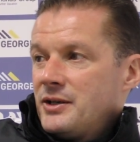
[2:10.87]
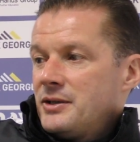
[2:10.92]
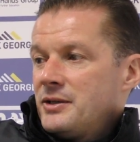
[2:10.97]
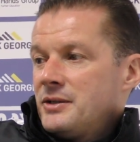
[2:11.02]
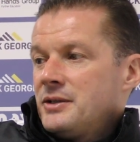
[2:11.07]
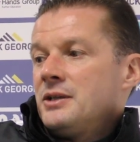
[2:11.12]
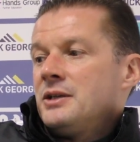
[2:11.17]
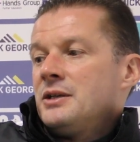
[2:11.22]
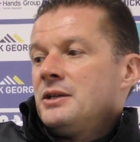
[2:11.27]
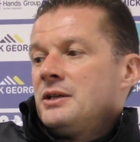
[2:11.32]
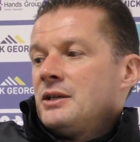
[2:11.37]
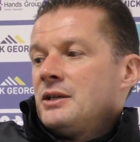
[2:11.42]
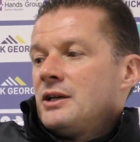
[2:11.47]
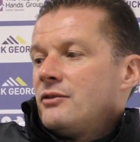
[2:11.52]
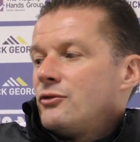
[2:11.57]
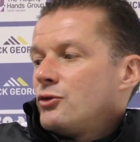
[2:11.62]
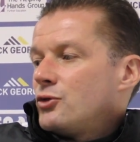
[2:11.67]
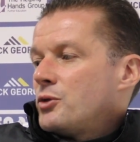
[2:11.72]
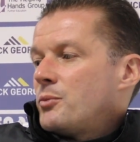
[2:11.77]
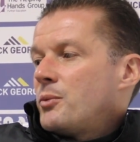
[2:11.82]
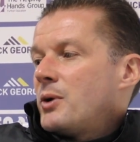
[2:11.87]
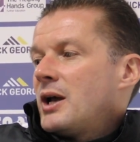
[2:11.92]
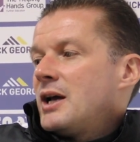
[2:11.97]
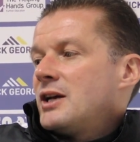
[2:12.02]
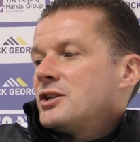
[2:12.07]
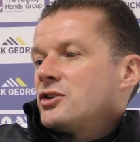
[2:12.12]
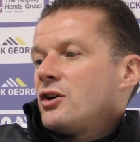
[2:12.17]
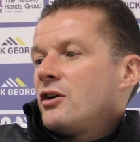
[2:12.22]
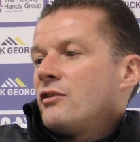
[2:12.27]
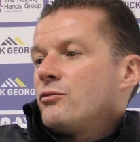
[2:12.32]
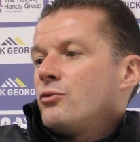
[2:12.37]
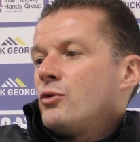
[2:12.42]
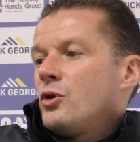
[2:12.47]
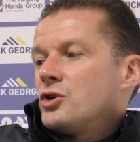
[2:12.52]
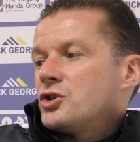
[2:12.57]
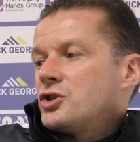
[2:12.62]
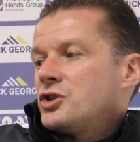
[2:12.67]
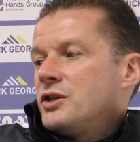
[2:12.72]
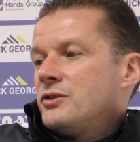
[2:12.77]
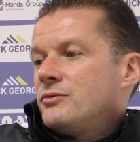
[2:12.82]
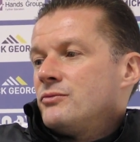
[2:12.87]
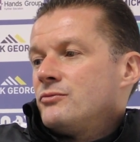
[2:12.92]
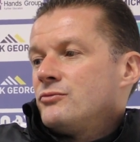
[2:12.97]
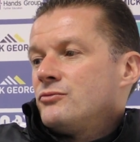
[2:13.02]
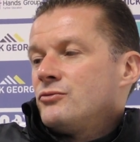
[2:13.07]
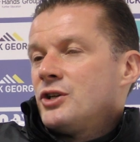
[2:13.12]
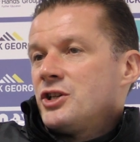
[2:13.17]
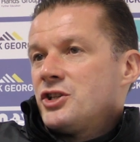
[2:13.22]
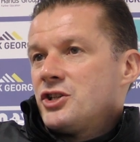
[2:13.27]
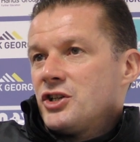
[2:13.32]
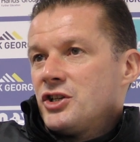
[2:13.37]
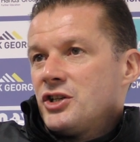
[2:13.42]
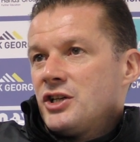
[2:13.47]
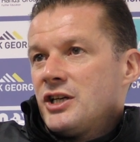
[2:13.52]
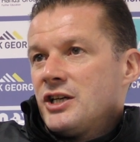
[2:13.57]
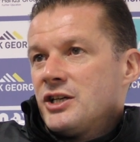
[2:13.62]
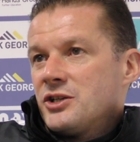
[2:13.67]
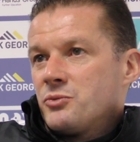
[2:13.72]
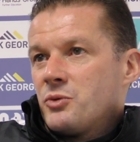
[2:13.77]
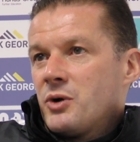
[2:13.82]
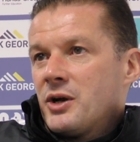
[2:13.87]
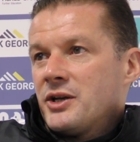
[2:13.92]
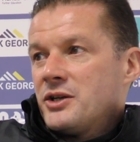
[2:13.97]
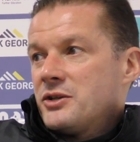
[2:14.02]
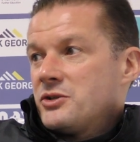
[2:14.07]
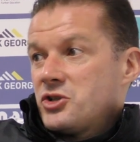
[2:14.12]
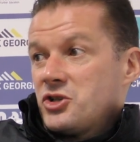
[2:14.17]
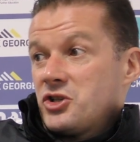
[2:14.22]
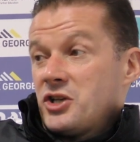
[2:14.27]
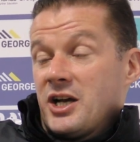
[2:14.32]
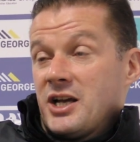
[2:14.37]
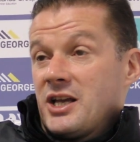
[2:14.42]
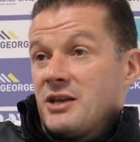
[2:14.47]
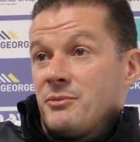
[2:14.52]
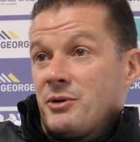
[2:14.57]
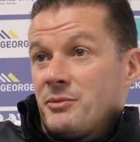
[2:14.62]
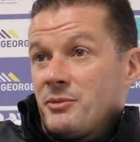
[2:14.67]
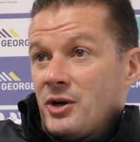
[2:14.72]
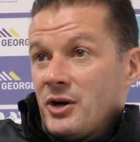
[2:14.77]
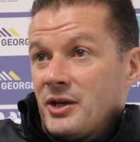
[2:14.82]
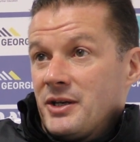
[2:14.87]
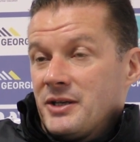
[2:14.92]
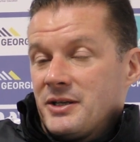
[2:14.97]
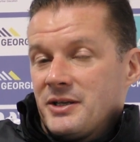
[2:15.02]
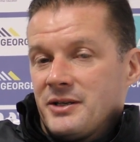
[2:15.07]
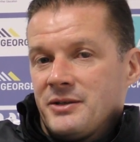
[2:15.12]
And of all the players I've watched in recent years, one has stuck in my mind.